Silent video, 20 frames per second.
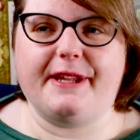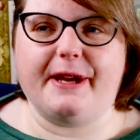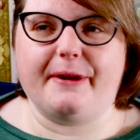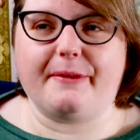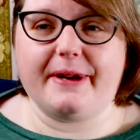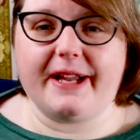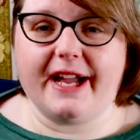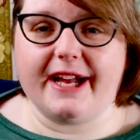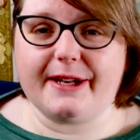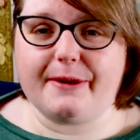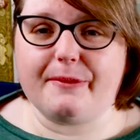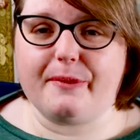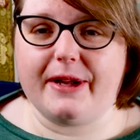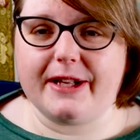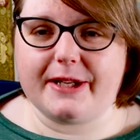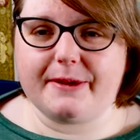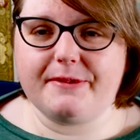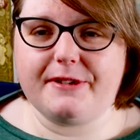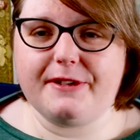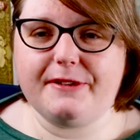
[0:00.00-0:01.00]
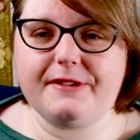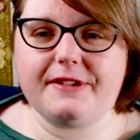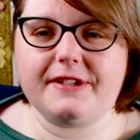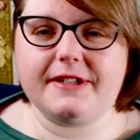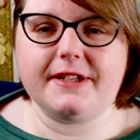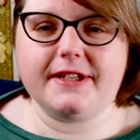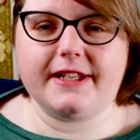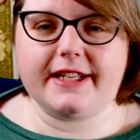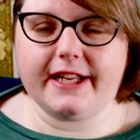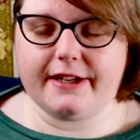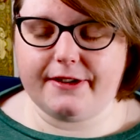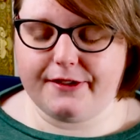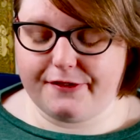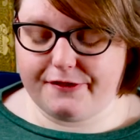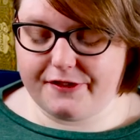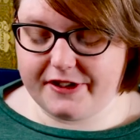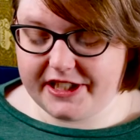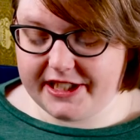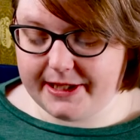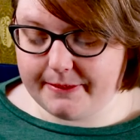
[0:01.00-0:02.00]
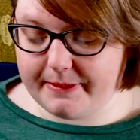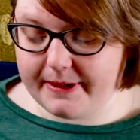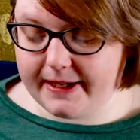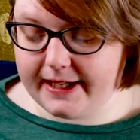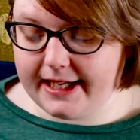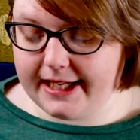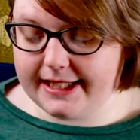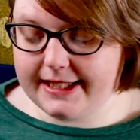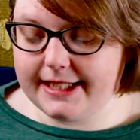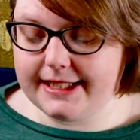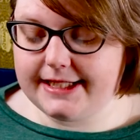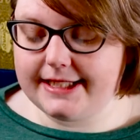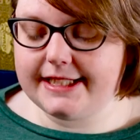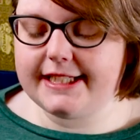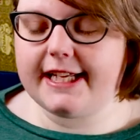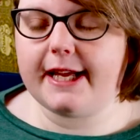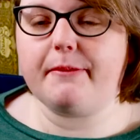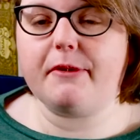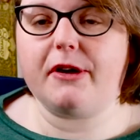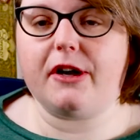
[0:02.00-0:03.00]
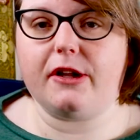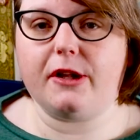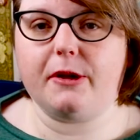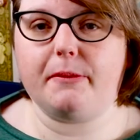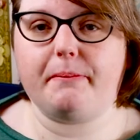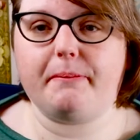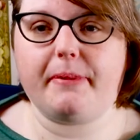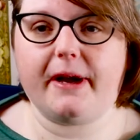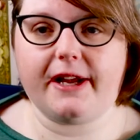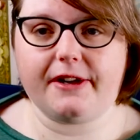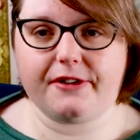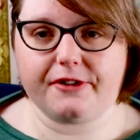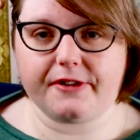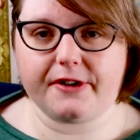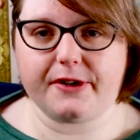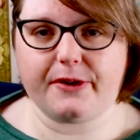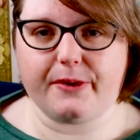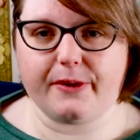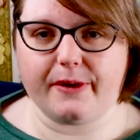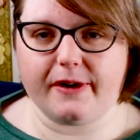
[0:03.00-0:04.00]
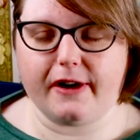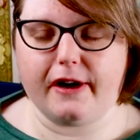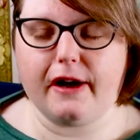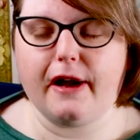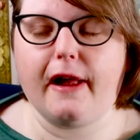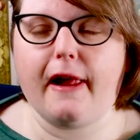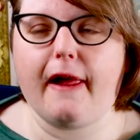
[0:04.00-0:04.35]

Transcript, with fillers: and that we added welcome to to get us free shipping. And this is a game called Petrichor.